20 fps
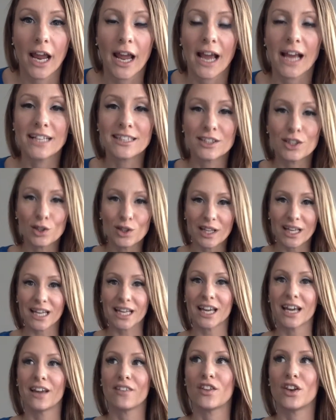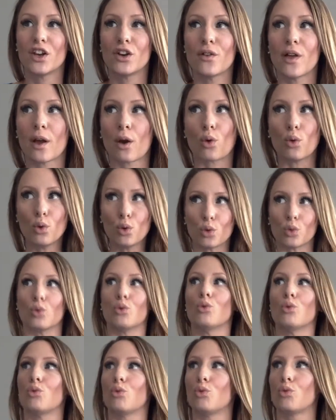And so like, then you're like,
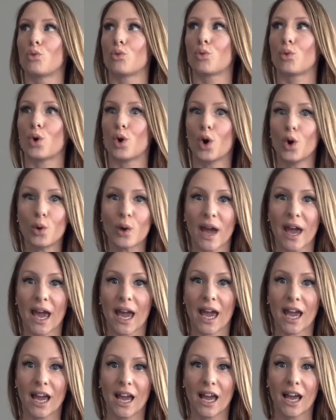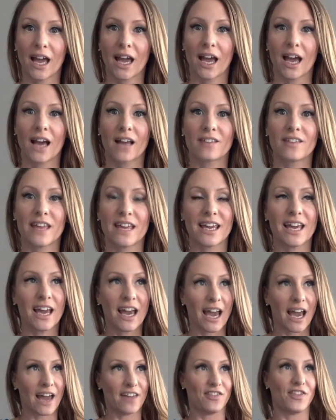ooh, okay. Like
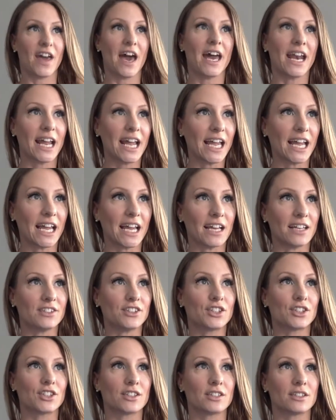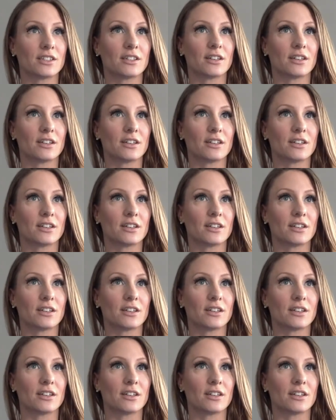at that age,